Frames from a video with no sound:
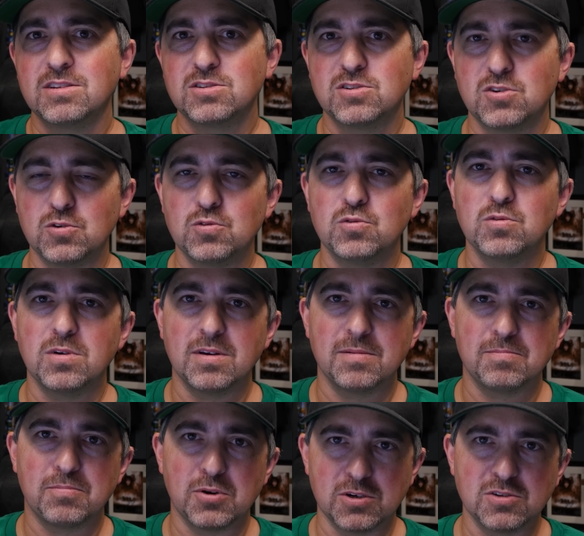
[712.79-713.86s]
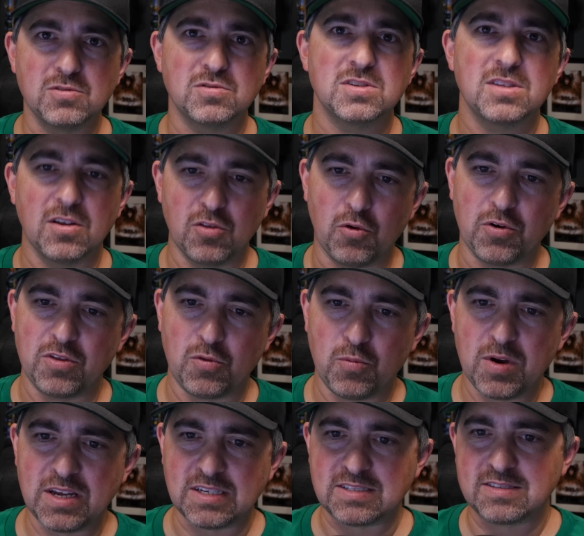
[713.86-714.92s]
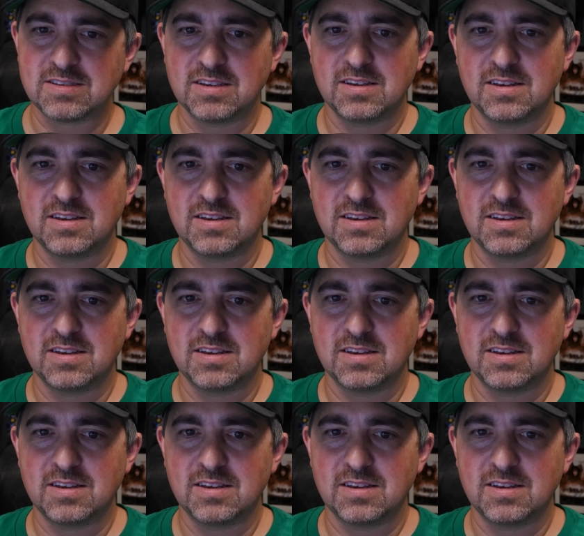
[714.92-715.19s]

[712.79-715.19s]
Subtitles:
to produce The Lord of the Rings.